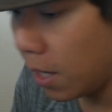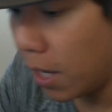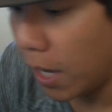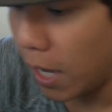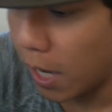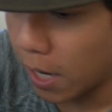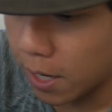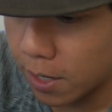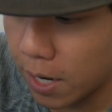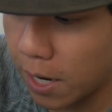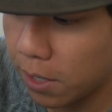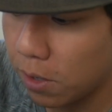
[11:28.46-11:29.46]
and
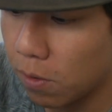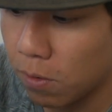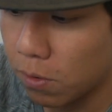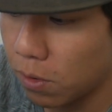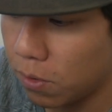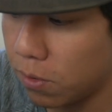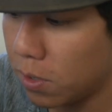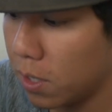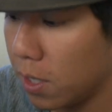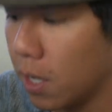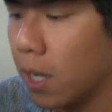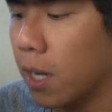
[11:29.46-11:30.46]
I use
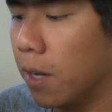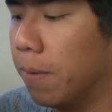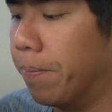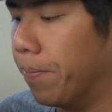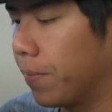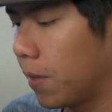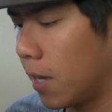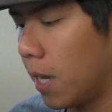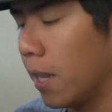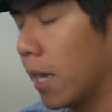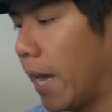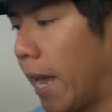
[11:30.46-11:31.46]
kind of
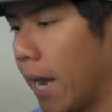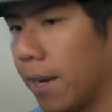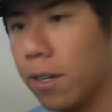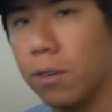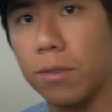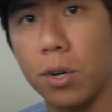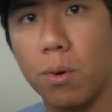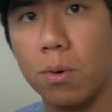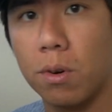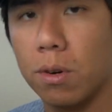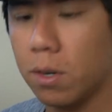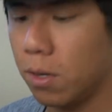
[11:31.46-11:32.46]
like a handheld
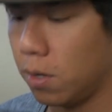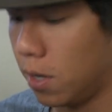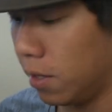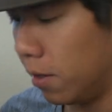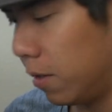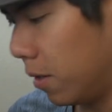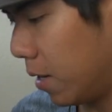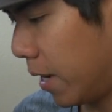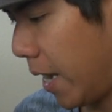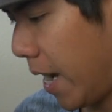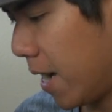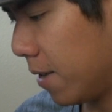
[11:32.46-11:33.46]
recorder. This is a
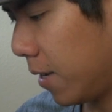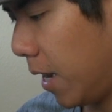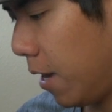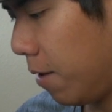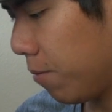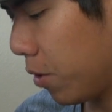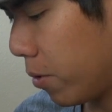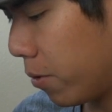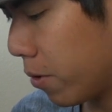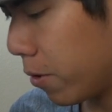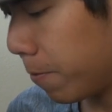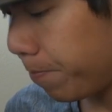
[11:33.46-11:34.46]
Tascam
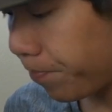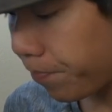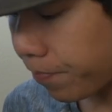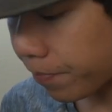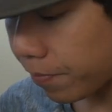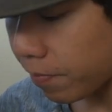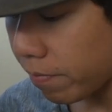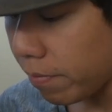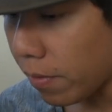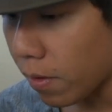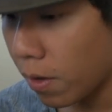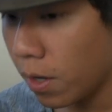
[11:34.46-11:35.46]
recorder.
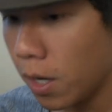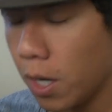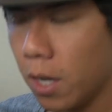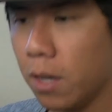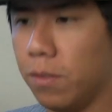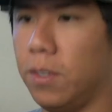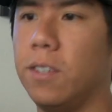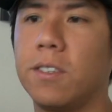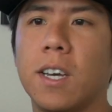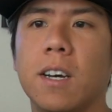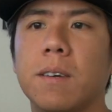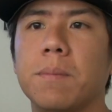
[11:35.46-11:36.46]
These
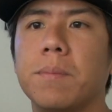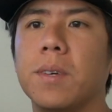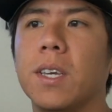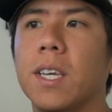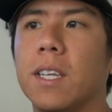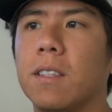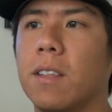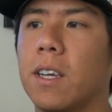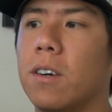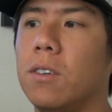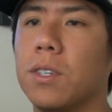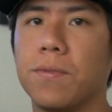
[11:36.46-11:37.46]
come in
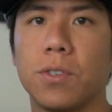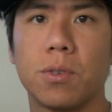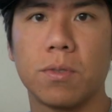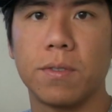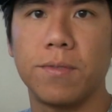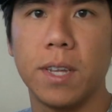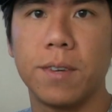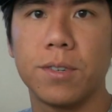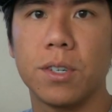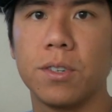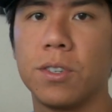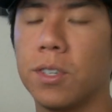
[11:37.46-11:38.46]
like all different sorts of
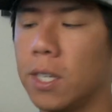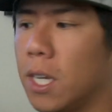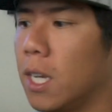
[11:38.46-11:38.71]
flavors.